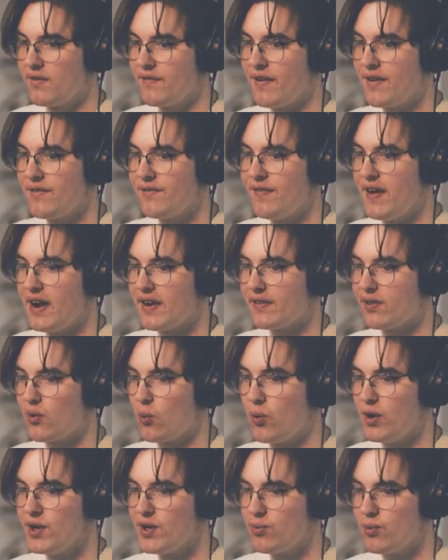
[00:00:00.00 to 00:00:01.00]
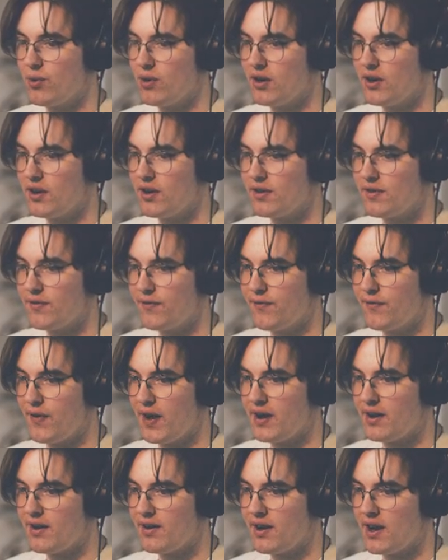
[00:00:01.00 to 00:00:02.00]
Fun fact, the weird word
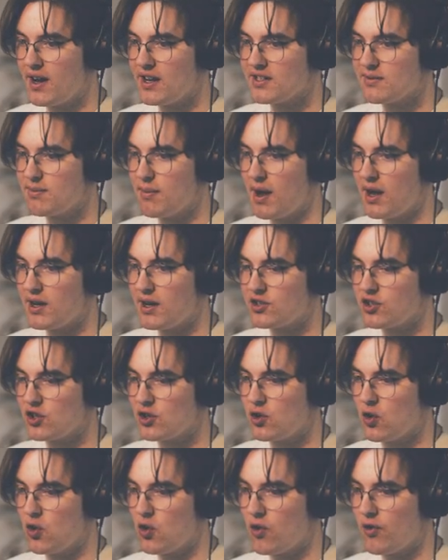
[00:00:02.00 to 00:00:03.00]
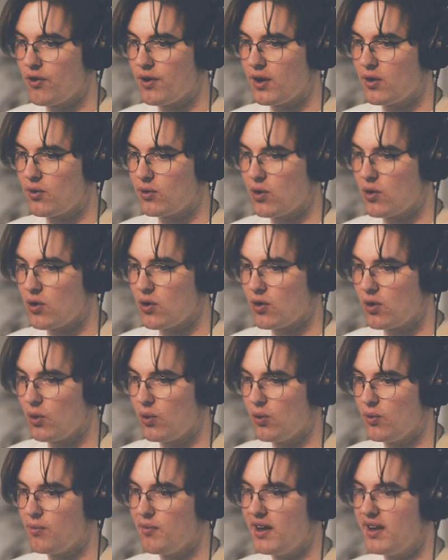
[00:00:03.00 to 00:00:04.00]

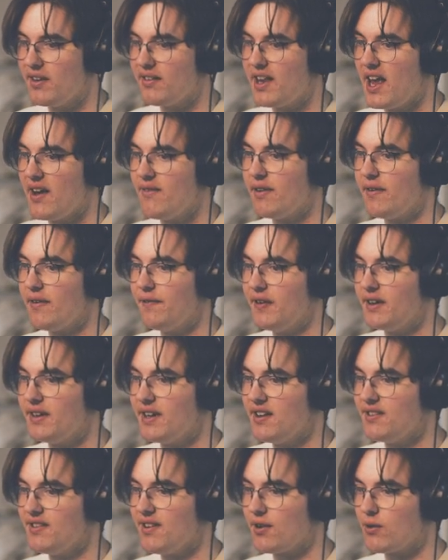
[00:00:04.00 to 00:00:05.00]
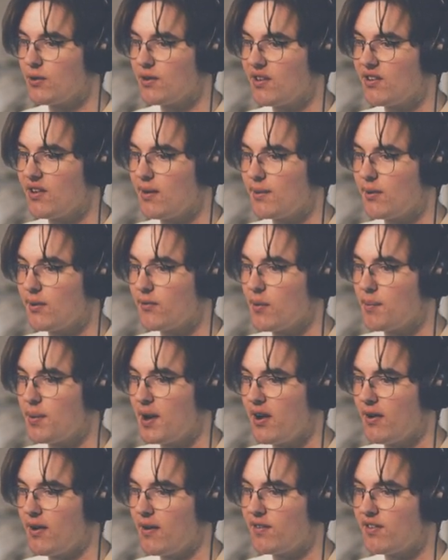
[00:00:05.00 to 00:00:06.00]
phantasmagorical means having a fantastic or deceptive
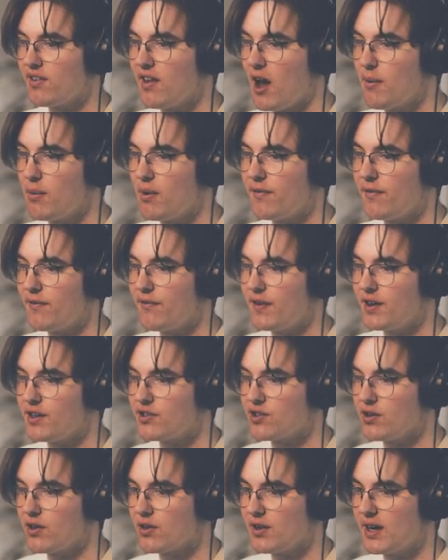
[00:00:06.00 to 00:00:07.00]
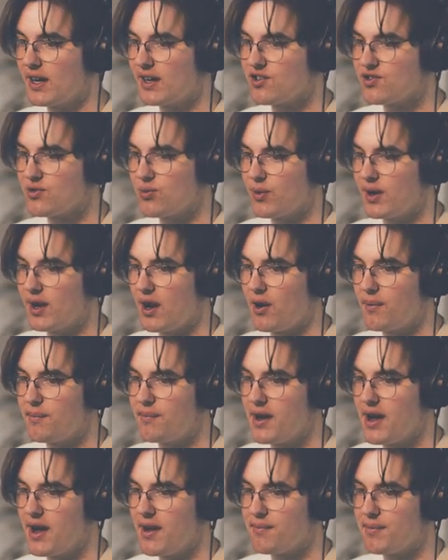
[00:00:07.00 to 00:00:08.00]
appearance. Albert Fish looked like a sweet old
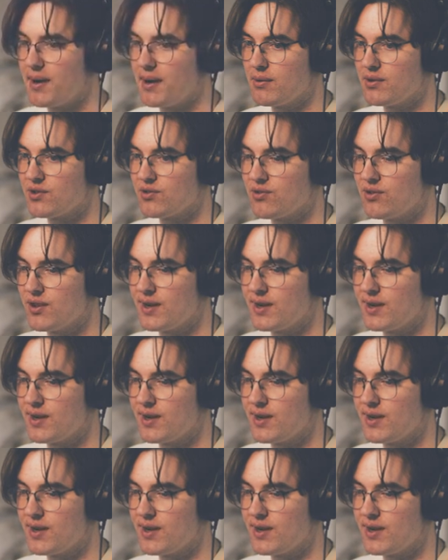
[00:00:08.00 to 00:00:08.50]
man but was